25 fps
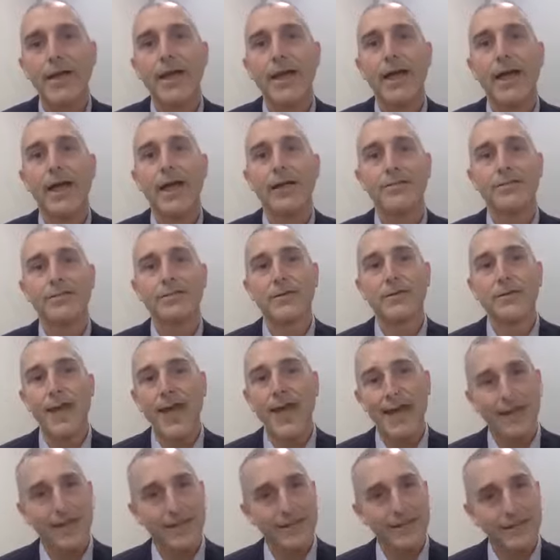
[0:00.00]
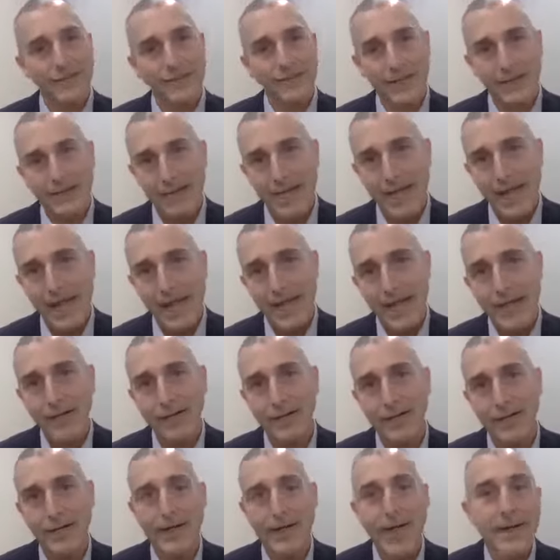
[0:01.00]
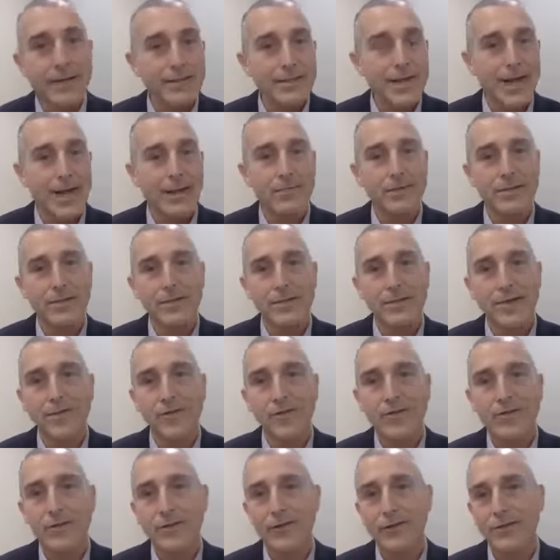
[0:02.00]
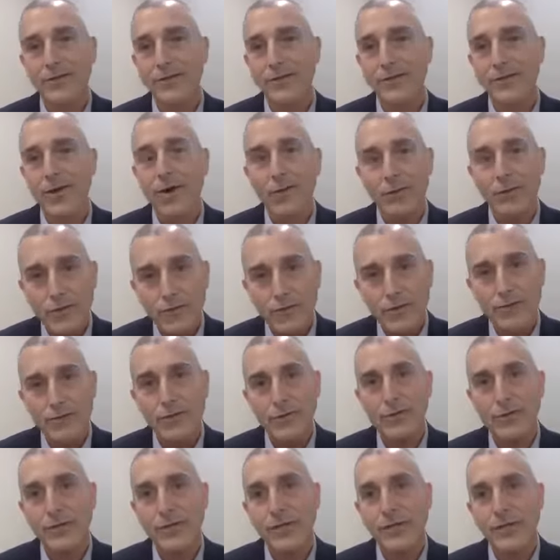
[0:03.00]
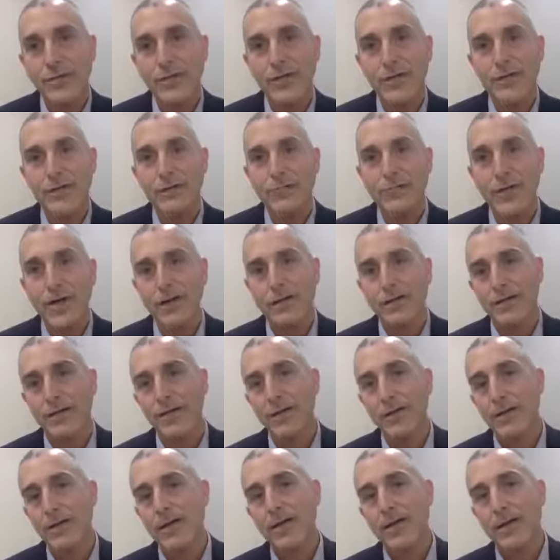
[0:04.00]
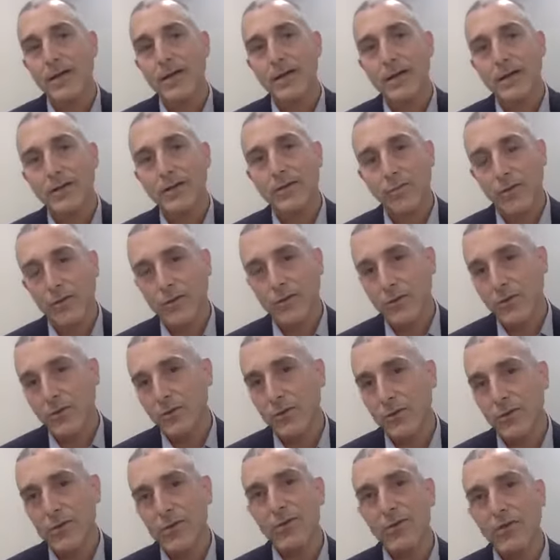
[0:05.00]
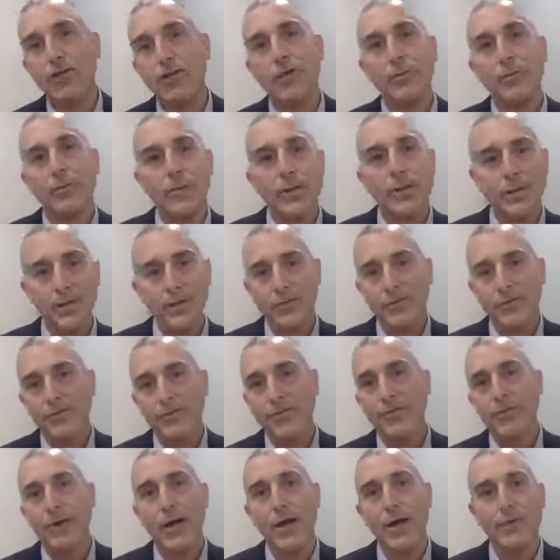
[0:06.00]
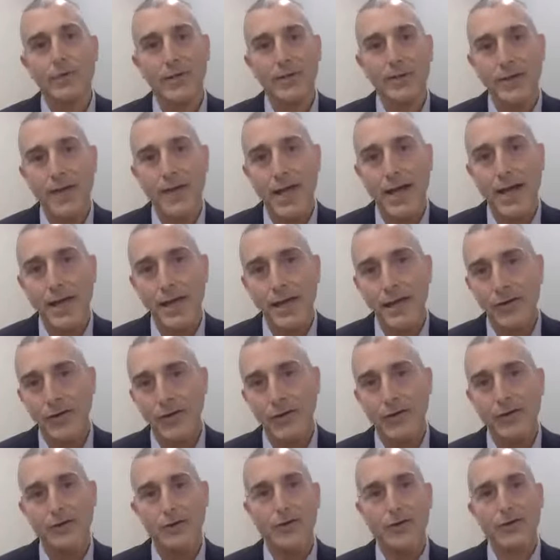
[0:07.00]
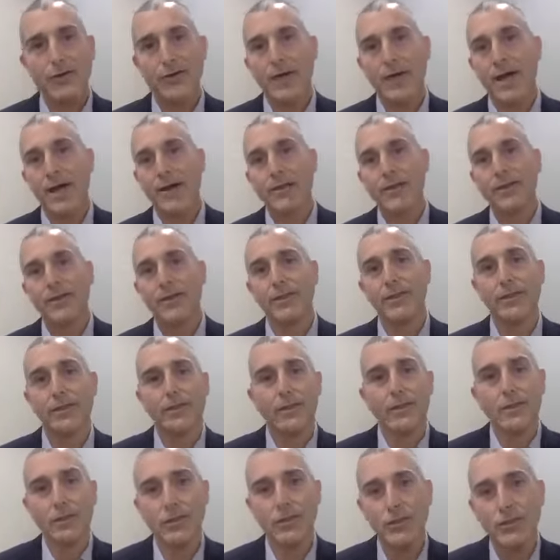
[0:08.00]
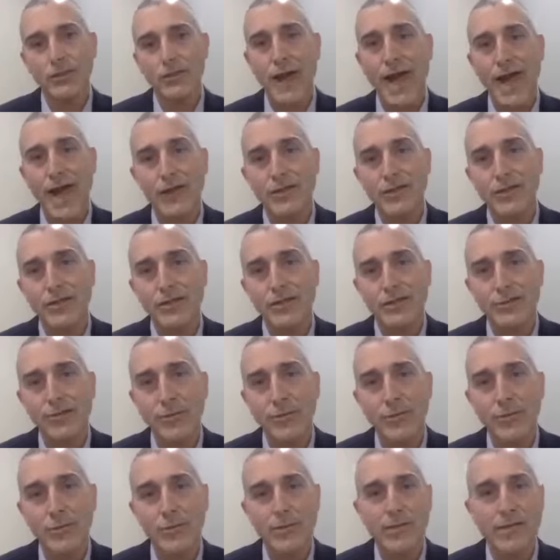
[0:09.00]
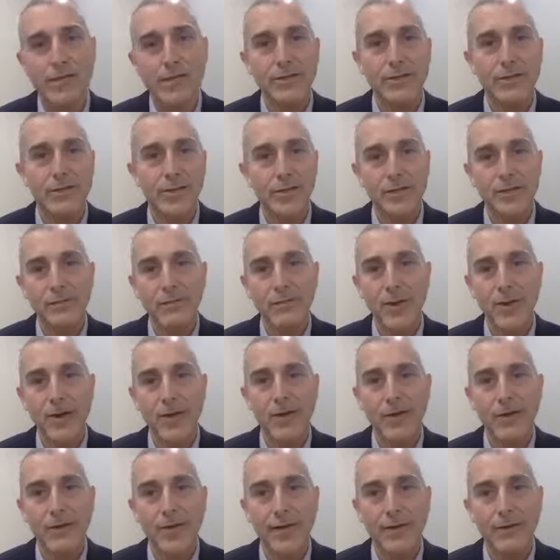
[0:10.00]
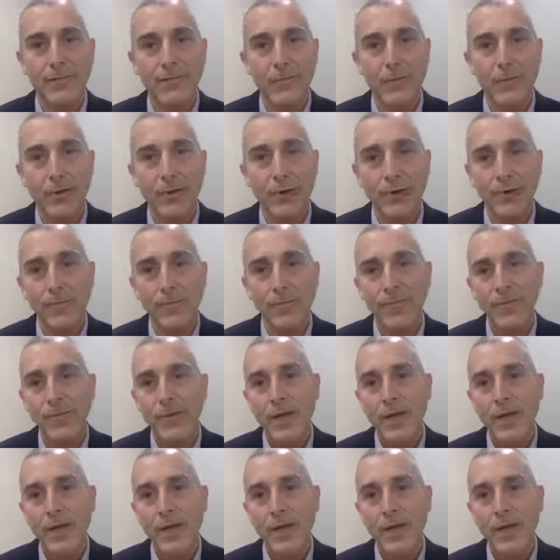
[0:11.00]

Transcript: And some end of the day or nighttime discomfort is also certainly to be expected, which is sort of cumulative throughout the day. And also now with no distractions, people tend to notice pain at night more.